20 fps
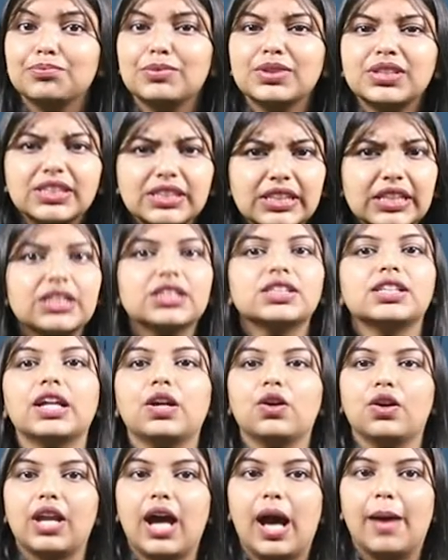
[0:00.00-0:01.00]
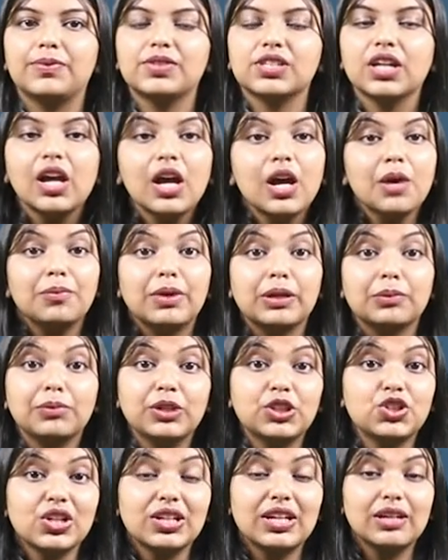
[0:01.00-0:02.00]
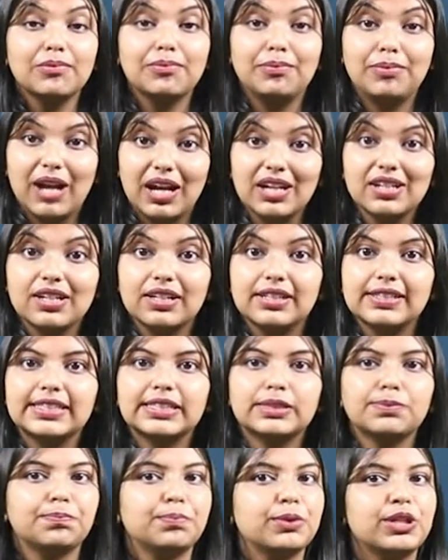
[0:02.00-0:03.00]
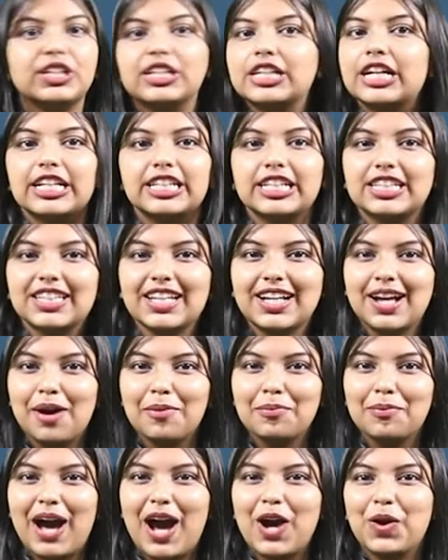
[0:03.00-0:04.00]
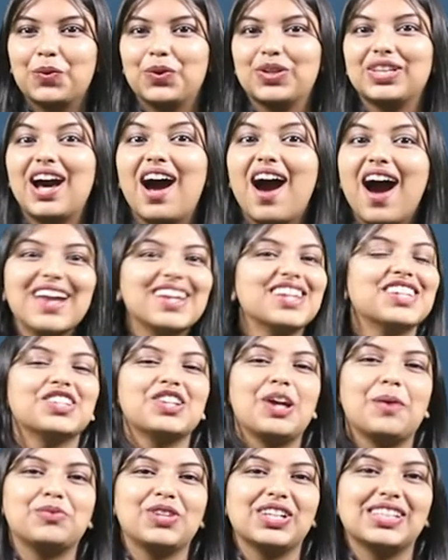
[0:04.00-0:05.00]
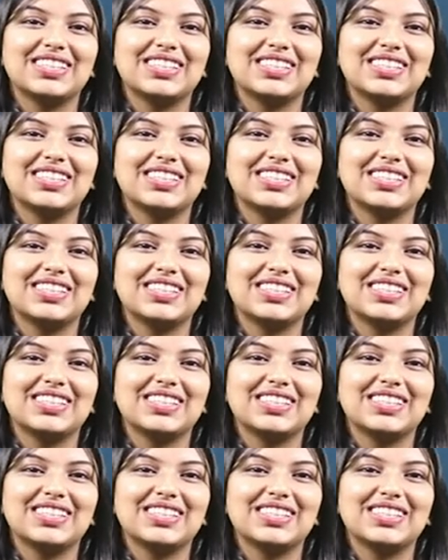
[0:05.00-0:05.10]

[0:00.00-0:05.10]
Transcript: mysteriously collapsed, but Mitchell and Blundell spearheaded the comeback with uninterrupted